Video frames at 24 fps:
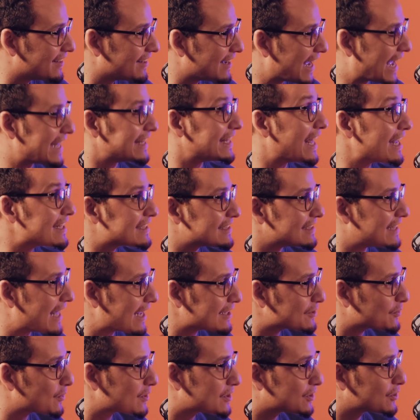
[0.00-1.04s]
And that's,
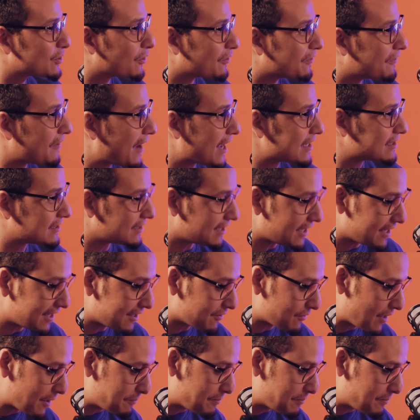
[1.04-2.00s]
that's what's so fascinating, right?